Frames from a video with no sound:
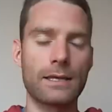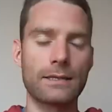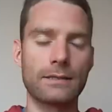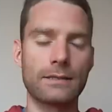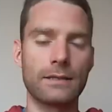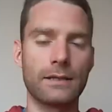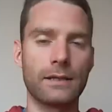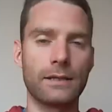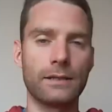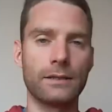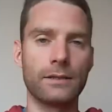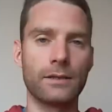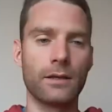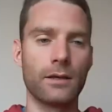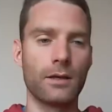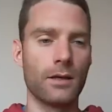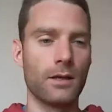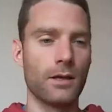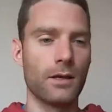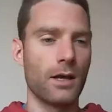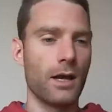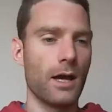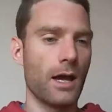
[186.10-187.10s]
in
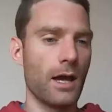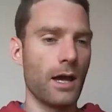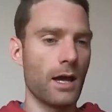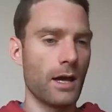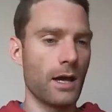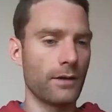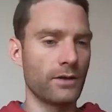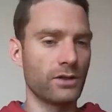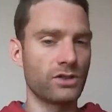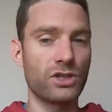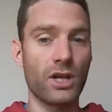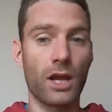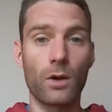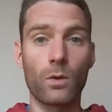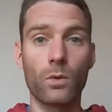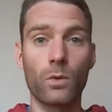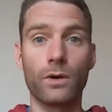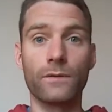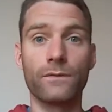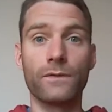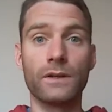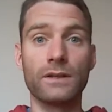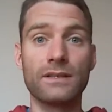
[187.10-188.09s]
the Czech
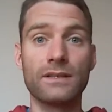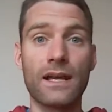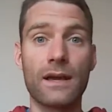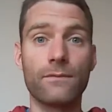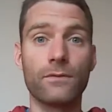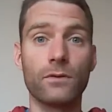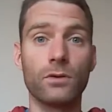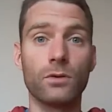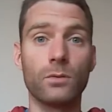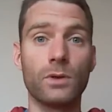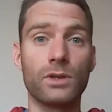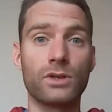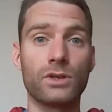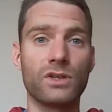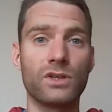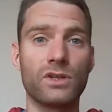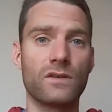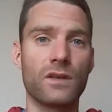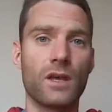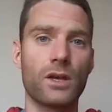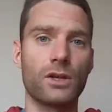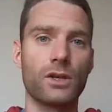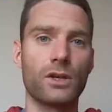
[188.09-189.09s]
word for devil, which
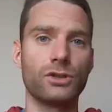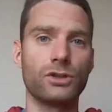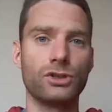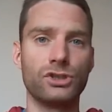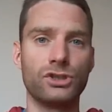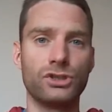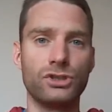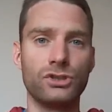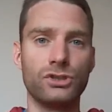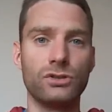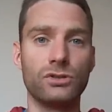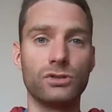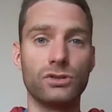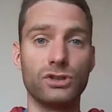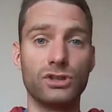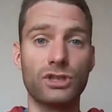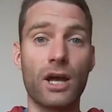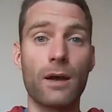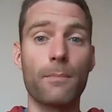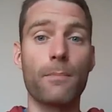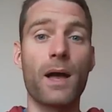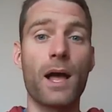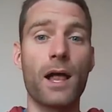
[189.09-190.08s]
is
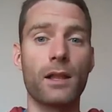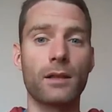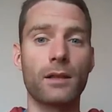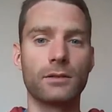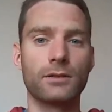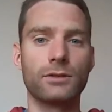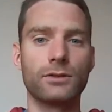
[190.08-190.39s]
ďábel.